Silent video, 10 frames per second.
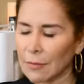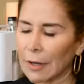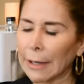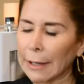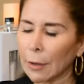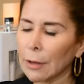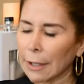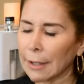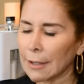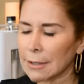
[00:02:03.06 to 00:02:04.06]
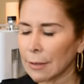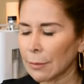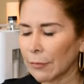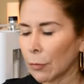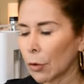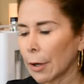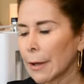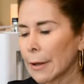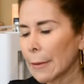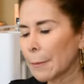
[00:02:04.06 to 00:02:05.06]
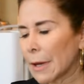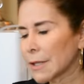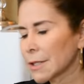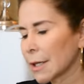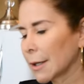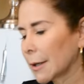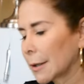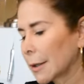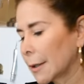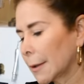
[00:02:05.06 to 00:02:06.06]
very little, like I said before, but the